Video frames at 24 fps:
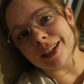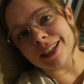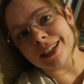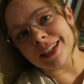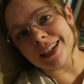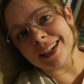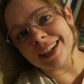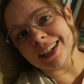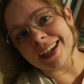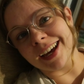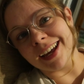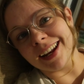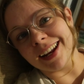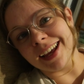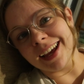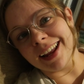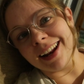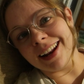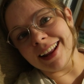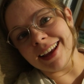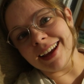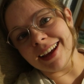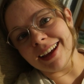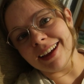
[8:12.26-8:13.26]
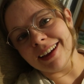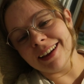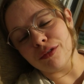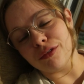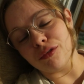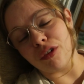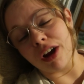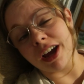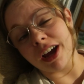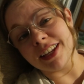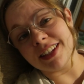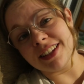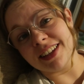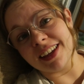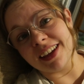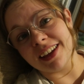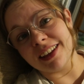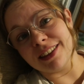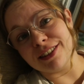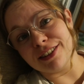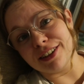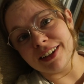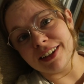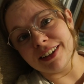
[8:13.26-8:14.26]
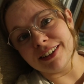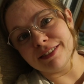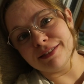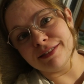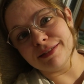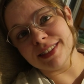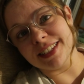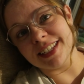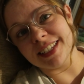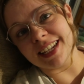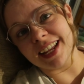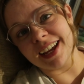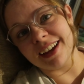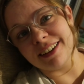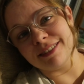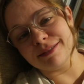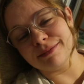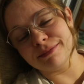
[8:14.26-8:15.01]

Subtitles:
I didn't get any writing done today.